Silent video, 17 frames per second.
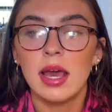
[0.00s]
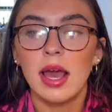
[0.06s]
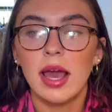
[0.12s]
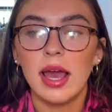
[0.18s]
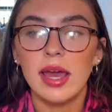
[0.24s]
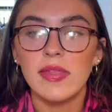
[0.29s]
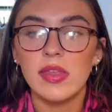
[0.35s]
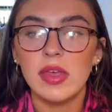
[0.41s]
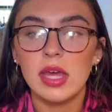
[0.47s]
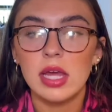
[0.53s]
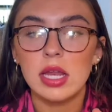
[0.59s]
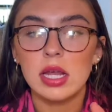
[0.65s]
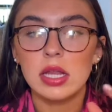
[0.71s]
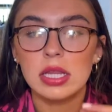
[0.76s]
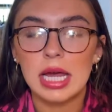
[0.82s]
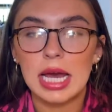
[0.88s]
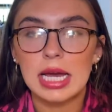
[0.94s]
And then
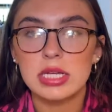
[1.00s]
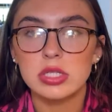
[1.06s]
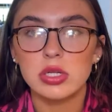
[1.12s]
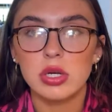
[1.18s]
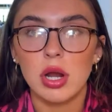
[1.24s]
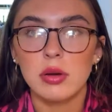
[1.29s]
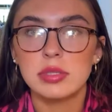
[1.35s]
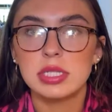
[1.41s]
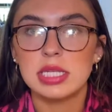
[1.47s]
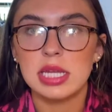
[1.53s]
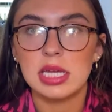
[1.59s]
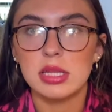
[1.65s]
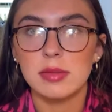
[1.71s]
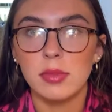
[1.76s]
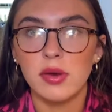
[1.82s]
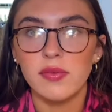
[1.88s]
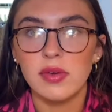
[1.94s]
last year I was sitting in the
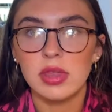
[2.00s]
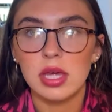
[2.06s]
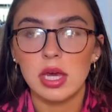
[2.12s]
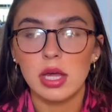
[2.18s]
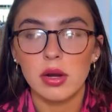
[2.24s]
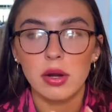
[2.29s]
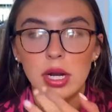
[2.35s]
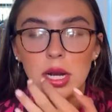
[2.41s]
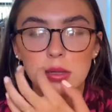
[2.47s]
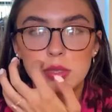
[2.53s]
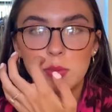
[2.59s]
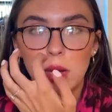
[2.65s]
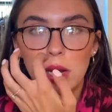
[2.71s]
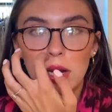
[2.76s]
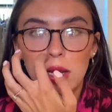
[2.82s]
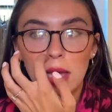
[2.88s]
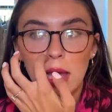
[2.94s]
movie theater and I was
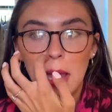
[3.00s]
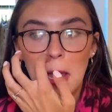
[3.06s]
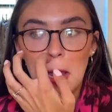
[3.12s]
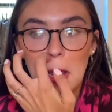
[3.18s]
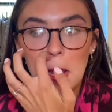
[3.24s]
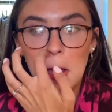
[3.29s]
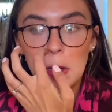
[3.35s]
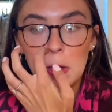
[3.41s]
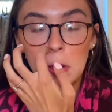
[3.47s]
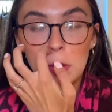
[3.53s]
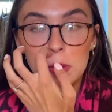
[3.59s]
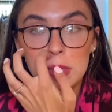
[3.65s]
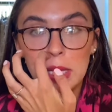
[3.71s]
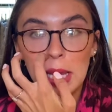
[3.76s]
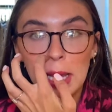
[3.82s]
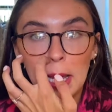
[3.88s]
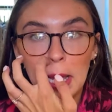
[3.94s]
wearing a
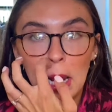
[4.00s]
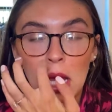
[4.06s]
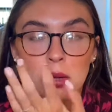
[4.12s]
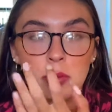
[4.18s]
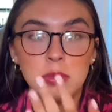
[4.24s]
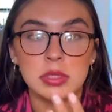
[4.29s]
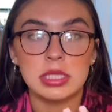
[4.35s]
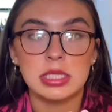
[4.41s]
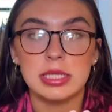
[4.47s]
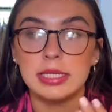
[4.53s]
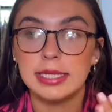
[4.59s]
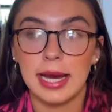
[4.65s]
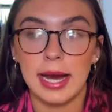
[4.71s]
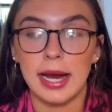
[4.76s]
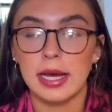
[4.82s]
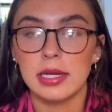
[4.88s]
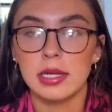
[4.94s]
turtleneck and I almost
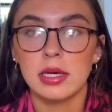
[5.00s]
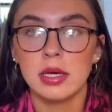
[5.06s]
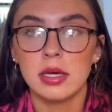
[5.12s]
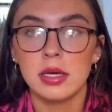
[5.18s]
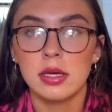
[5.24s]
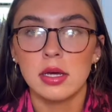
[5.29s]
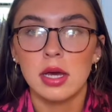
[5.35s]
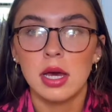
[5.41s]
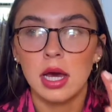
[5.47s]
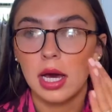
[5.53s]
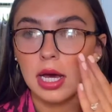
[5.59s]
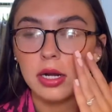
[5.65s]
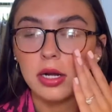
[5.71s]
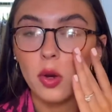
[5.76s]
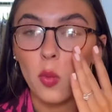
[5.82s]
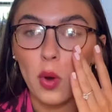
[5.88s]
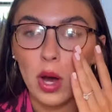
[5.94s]
died. I don't
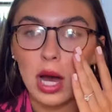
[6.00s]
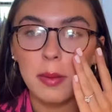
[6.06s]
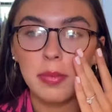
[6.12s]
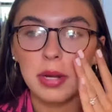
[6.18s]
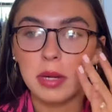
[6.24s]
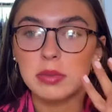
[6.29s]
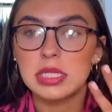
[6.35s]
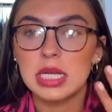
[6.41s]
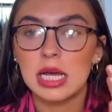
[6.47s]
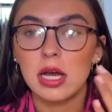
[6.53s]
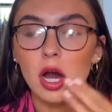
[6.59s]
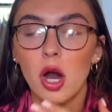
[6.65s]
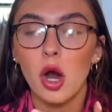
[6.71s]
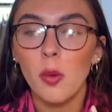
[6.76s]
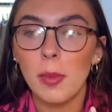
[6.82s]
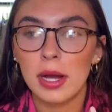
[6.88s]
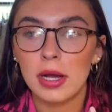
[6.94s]
know why, but I was like,
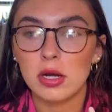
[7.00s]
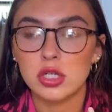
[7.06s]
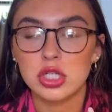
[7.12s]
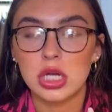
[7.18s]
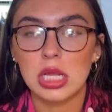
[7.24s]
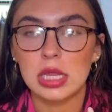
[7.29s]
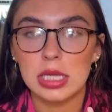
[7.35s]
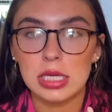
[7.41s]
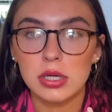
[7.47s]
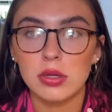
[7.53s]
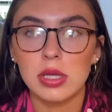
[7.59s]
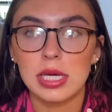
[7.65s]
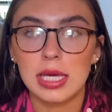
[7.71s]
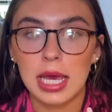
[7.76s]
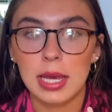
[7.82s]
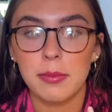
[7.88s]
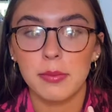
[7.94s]
oh my gosh, I literally
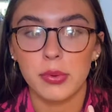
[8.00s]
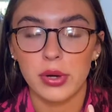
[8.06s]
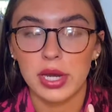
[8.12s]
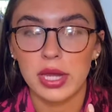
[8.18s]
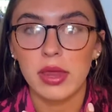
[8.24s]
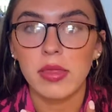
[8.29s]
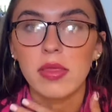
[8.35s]
can't breathe.